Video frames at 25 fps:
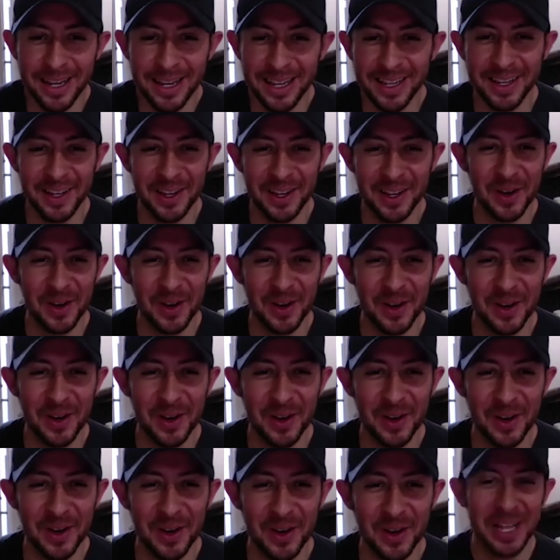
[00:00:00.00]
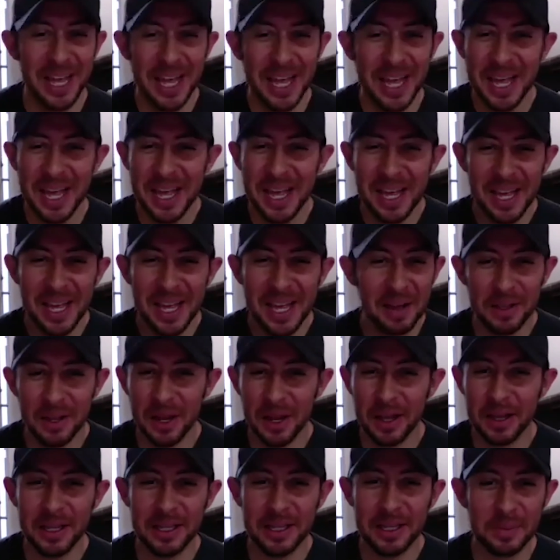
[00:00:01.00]
you know, I'm still I, uh, yeah,
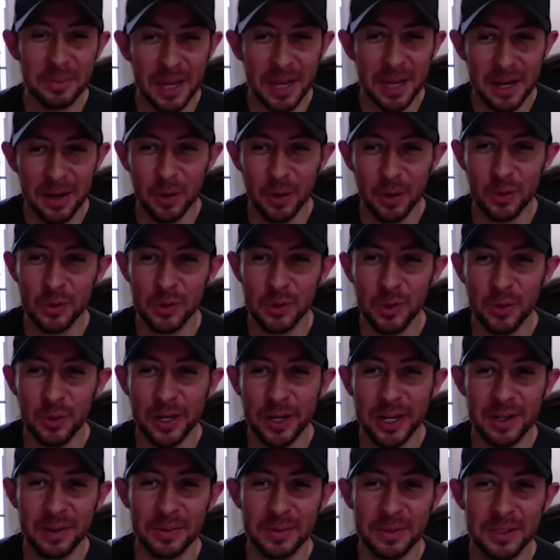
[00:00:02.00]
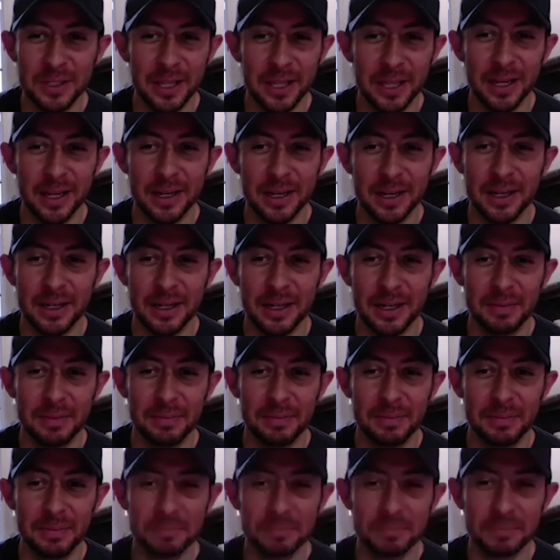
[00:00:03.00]
I guess I'm kind of old when it comes to that. Um,
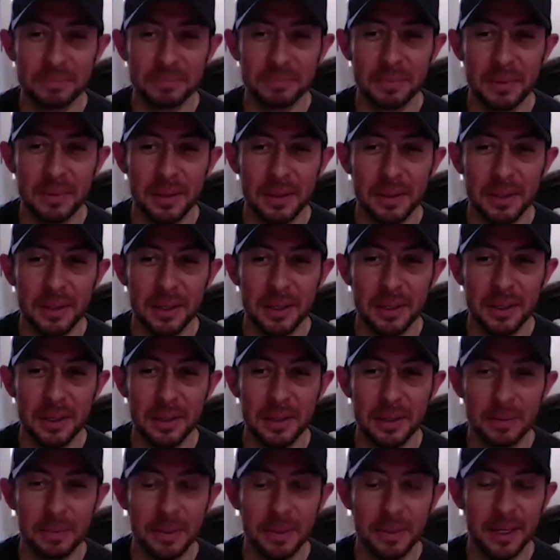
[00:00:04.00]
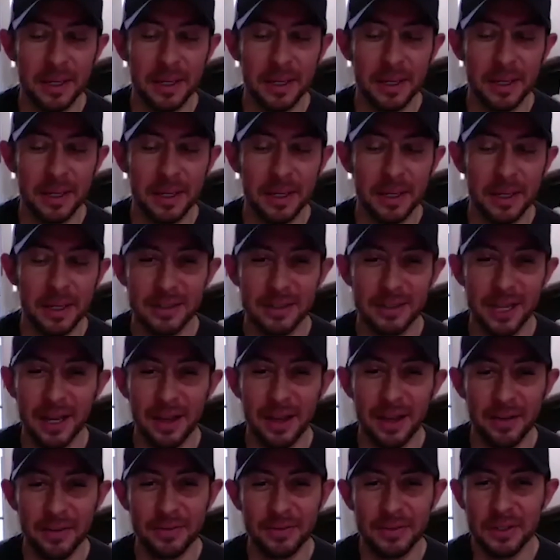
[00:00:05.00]
but
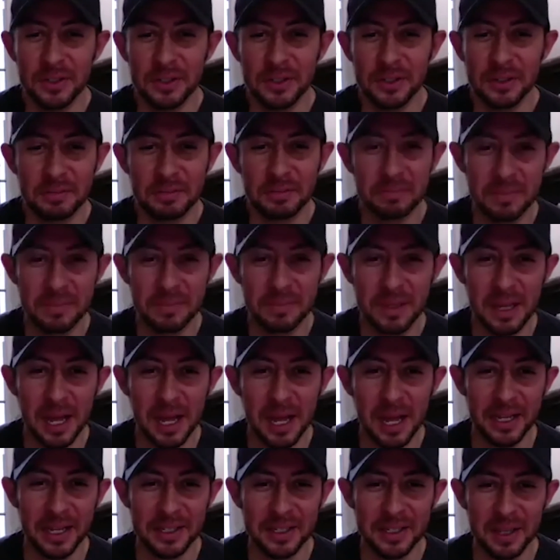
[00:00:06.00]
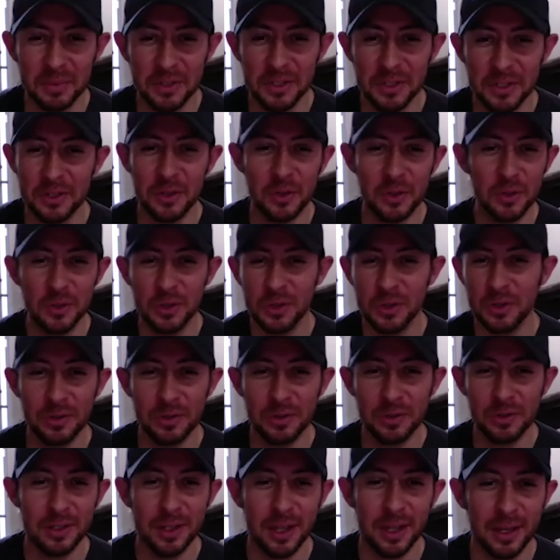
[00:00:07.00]
yeah, just I guess I'm just used to
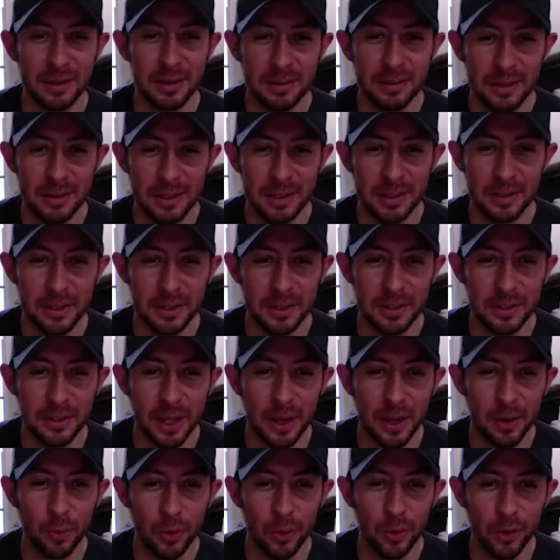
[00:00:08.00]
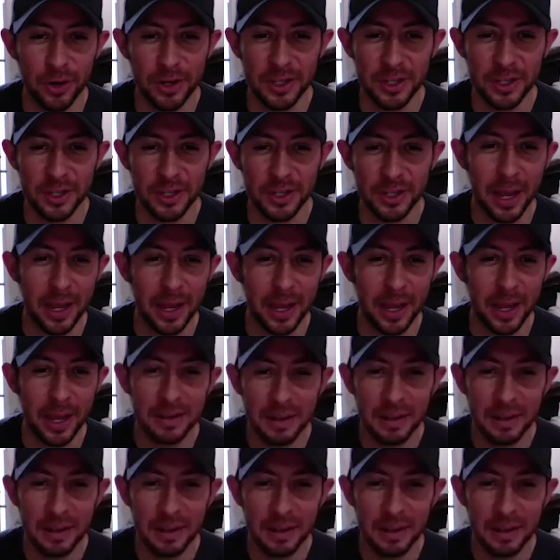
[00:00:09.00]
using that that word Hispanic.